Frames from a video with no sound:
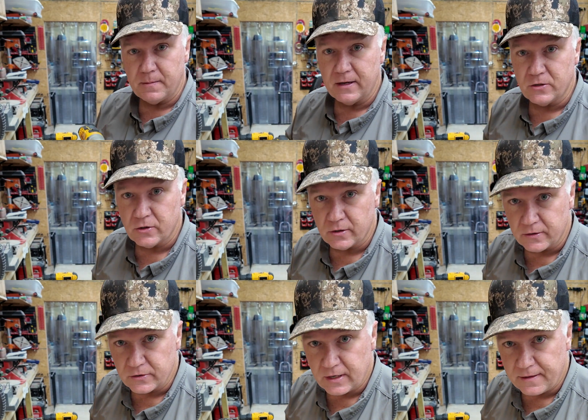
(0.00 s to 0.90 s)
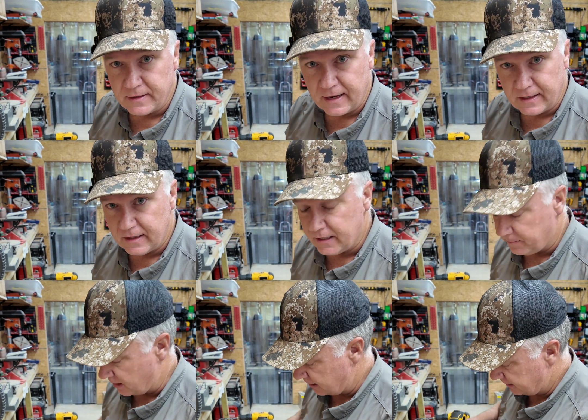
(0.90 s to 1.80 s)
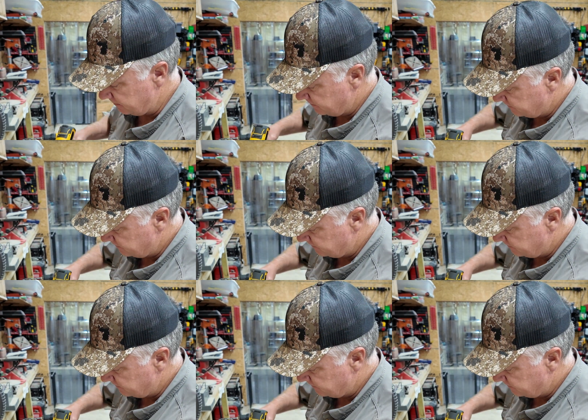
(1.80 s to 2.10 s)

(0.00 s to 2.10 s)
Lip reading: to make sure there's nothing down in there blocking.